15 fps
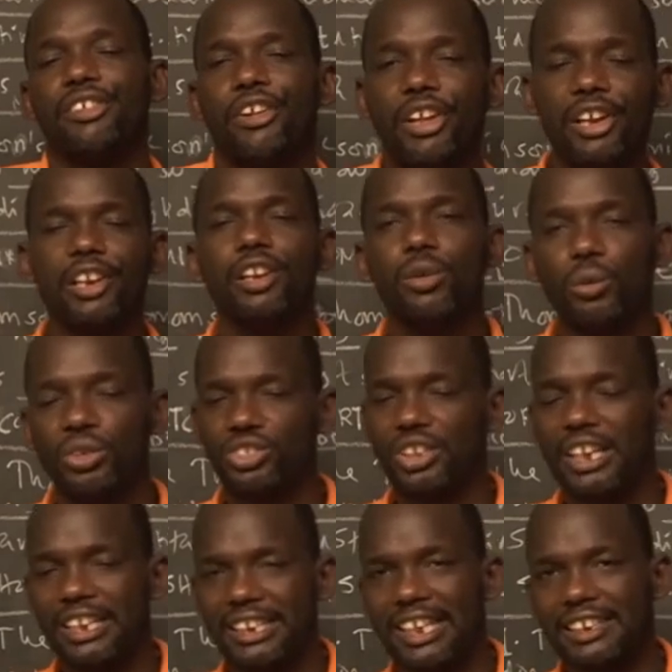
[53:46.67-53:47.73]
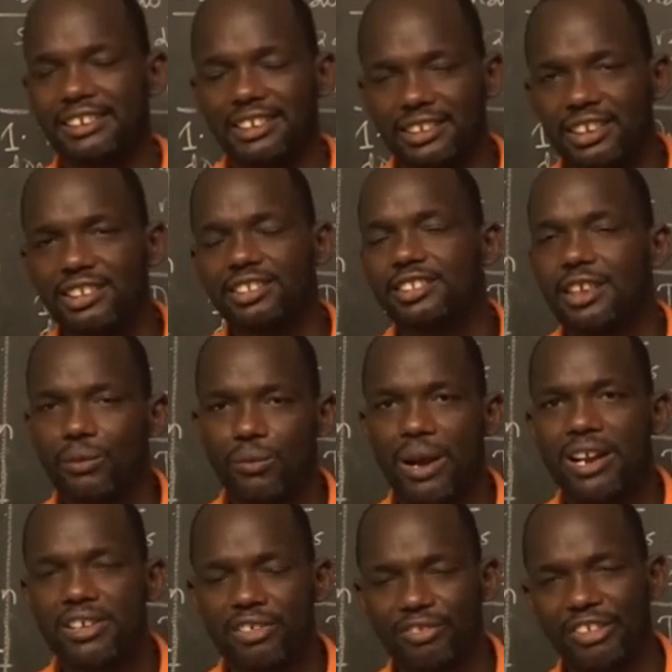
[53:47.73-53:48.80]
Real, we say that it is the
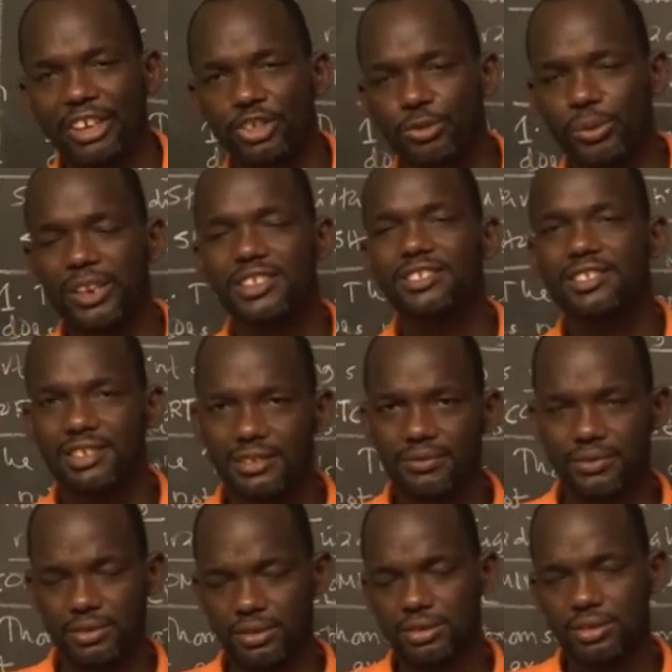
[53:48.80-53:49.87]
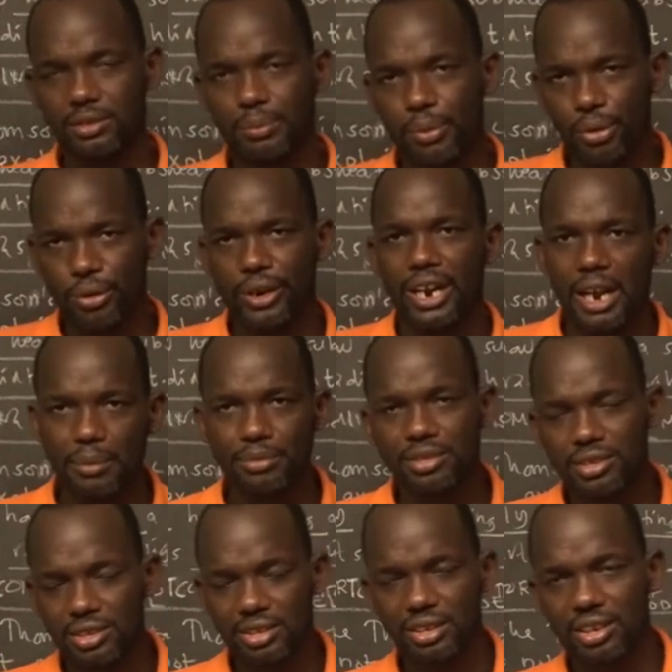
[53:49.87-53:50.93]
one of the expensive programs
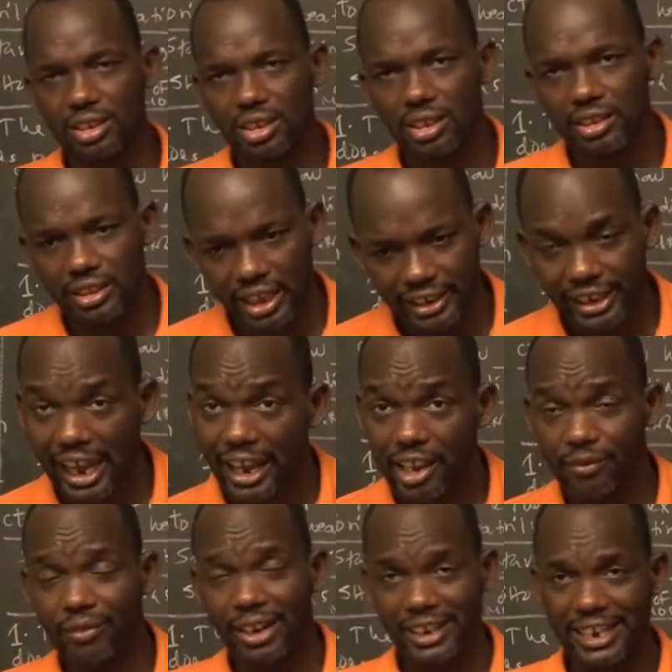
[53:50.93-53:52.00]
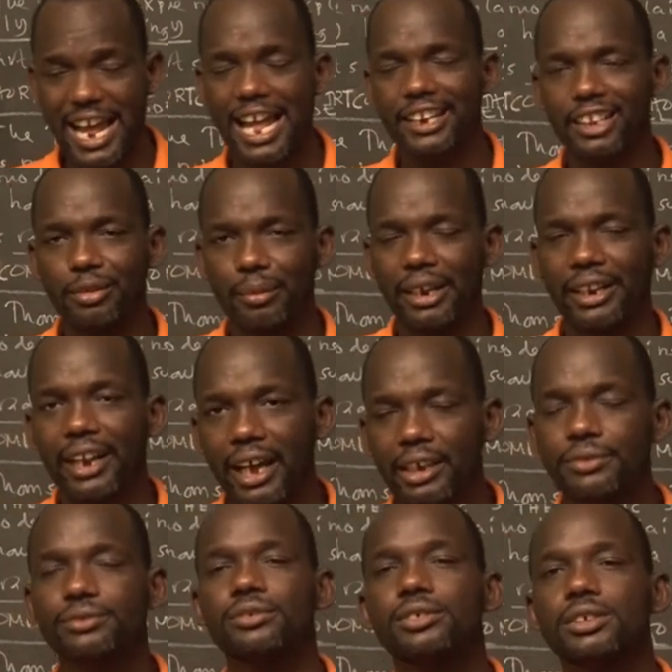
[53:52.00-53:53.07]
that I have done in my
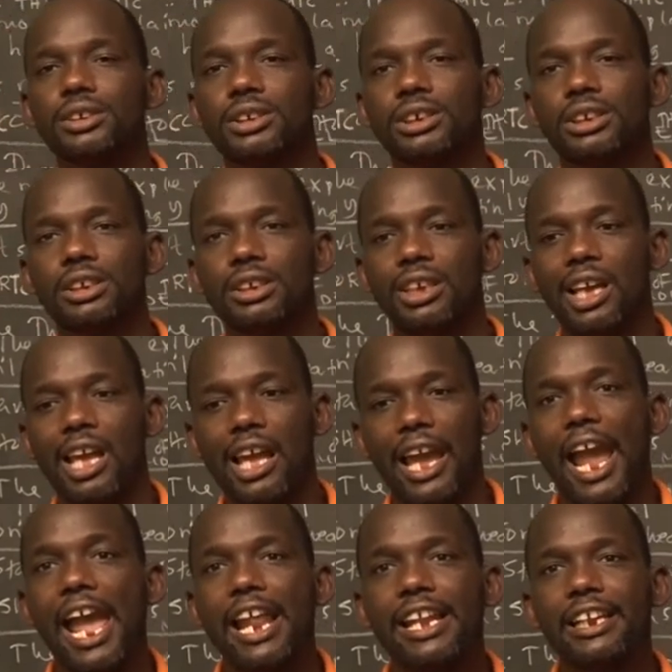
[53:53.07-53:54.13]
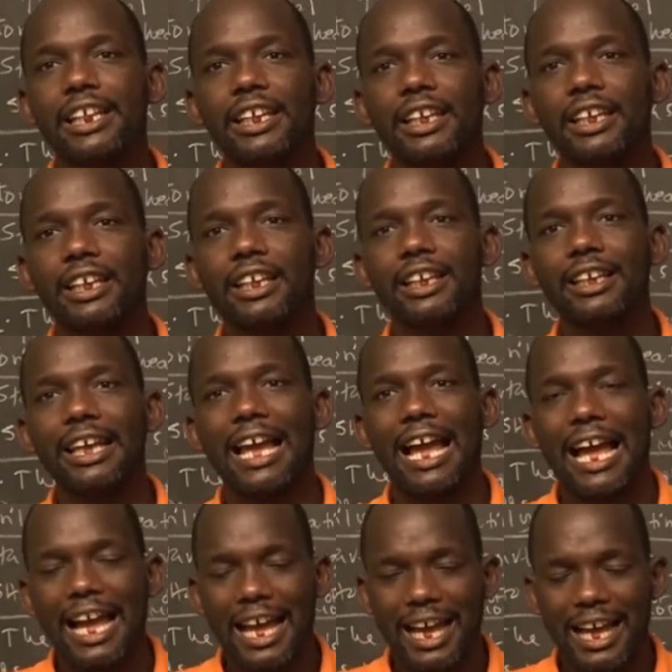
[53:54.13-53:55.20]
life, and
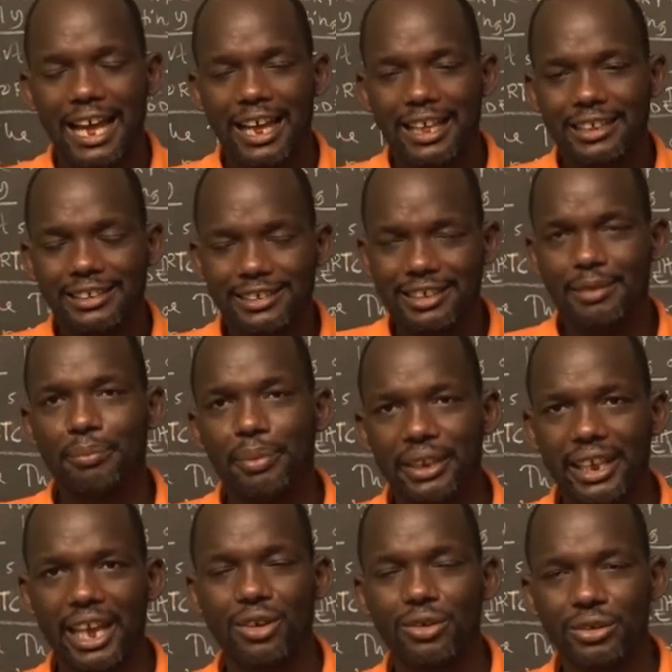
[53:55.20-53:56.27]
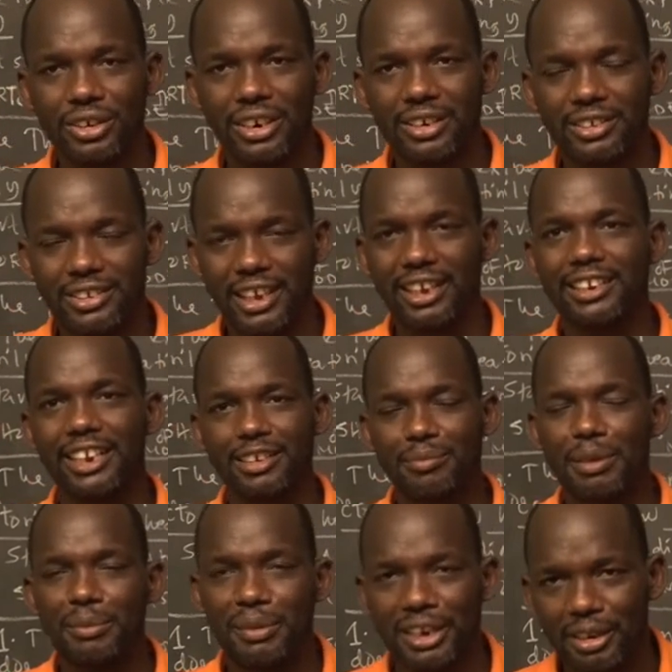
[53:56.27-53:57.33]
uh, simply I could say that
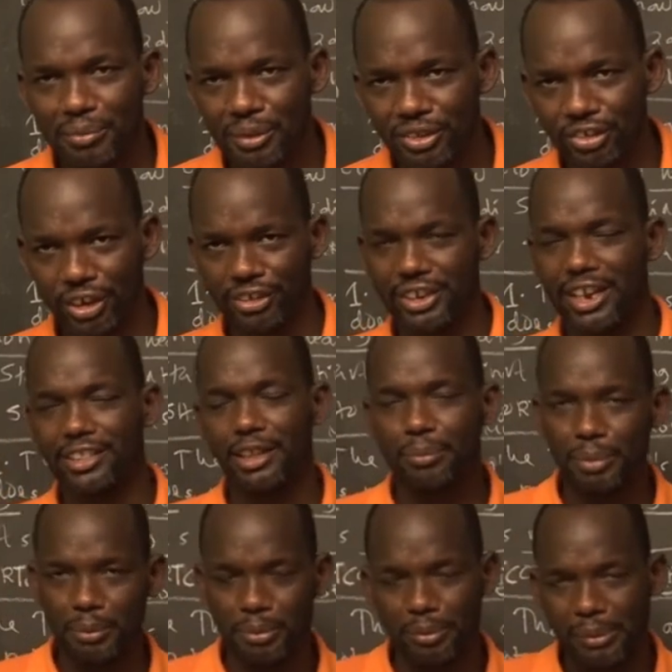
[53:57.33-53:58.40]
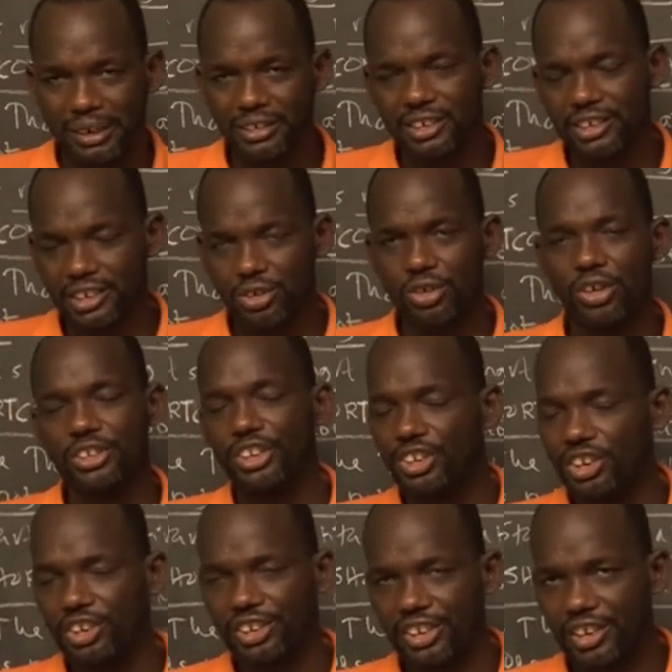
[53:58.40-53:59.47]
maybe let me charge other people, but God
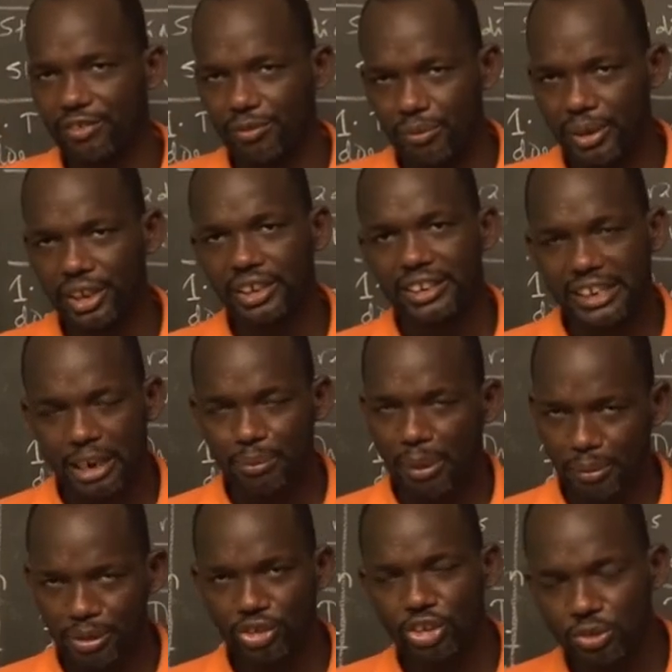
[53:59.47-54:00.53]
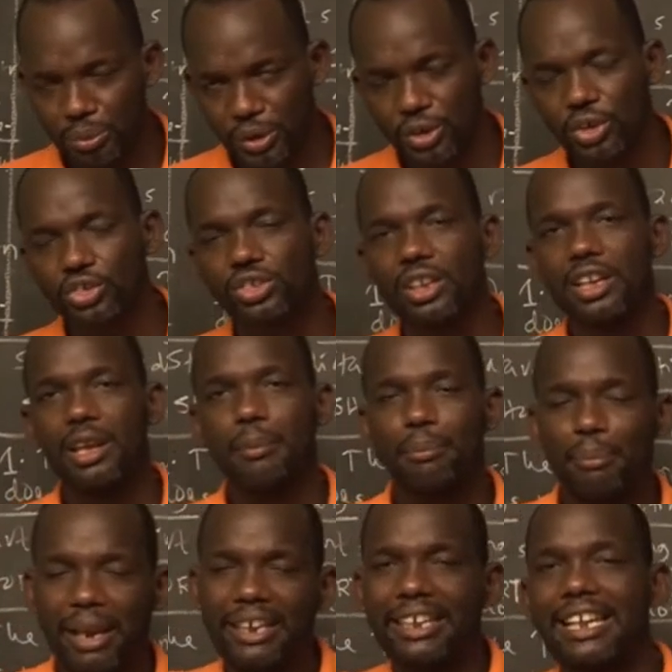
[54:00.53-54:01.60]
didn't give me that permission, because
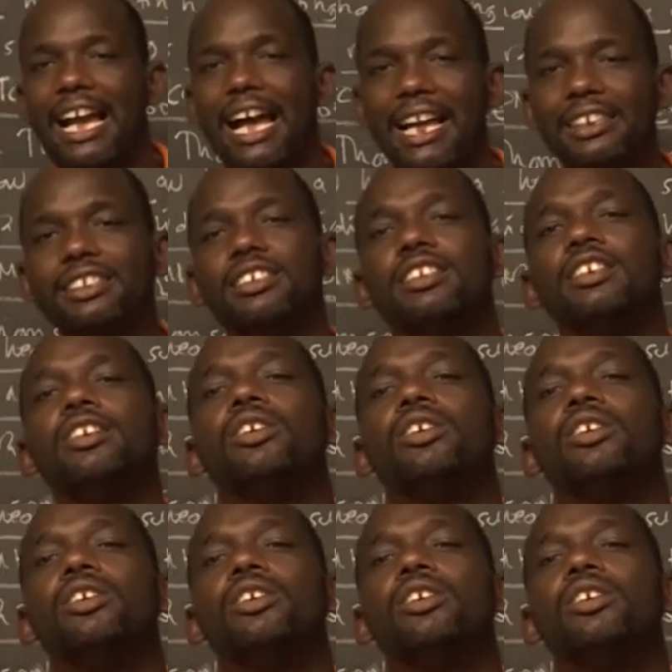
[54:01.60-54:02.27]
my God,